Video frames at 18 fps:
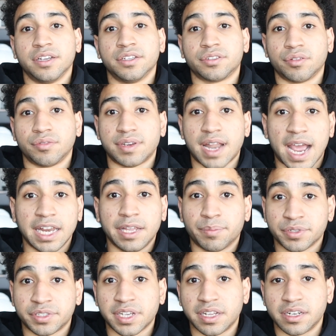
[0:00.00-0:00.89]
So
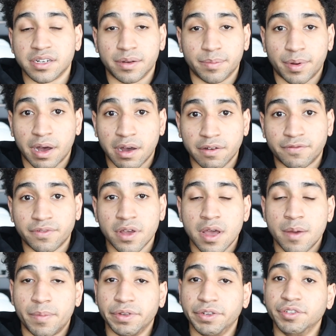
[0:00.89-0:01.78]
90% and above,
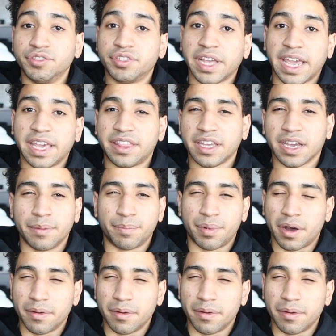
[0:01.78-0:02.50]
but usually anything